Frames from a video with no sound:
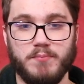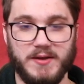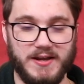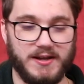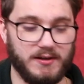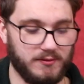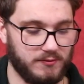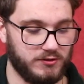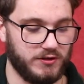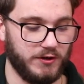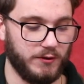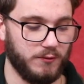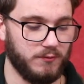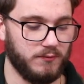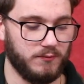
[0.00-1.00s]
B,
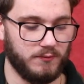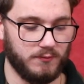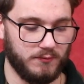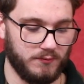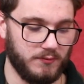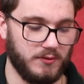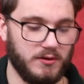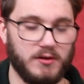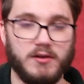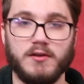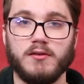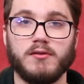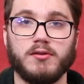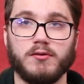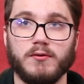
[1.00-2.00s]
2,
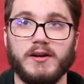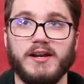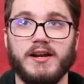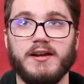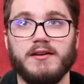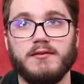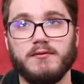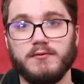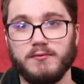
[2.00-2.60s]
3,